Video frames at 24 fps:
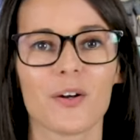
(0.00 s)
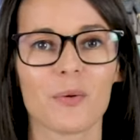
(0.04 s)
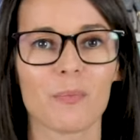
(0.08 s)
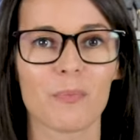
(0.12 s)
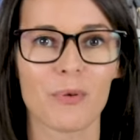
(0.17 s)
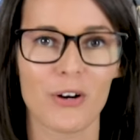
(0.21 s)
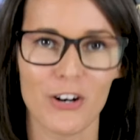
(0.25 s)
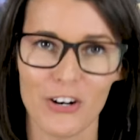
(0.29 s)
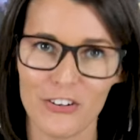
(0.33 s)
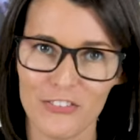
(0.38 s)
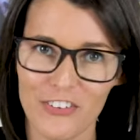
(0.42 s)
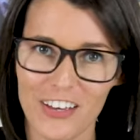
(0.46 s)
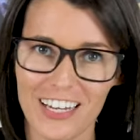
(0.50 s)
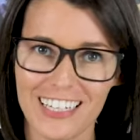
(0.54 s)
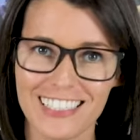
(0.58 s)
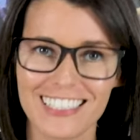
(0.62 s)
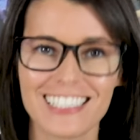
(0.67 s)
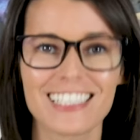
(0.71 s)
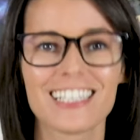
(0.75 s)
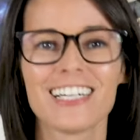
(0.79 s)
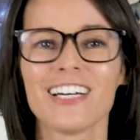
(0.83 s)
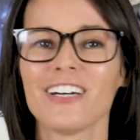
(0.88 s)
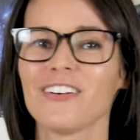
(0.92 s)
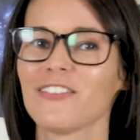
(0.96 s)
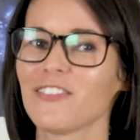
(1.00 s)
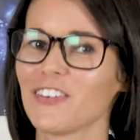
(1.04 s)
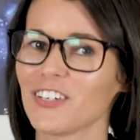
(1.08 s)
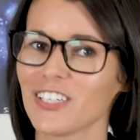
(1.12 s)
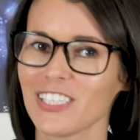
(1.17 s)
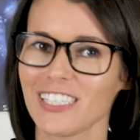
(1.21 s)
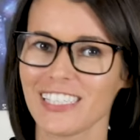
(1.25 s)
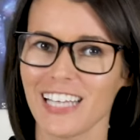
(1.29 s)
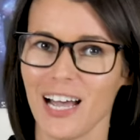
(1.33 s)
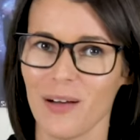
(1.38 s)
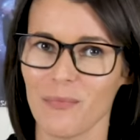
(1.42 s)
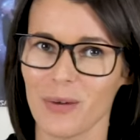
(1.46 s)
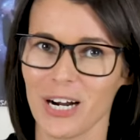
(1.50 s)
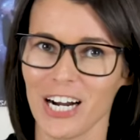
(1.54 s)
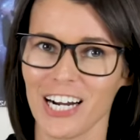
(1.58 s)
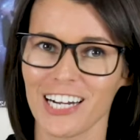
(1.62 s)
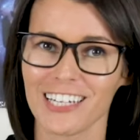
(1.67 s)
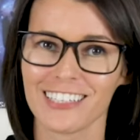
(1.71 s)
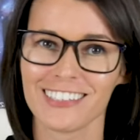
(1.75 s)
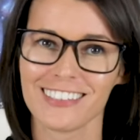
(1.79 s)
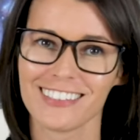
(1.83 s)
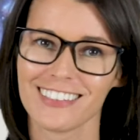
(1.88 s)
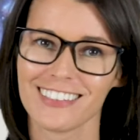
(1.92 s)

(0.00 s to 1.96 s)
are perfect for summer.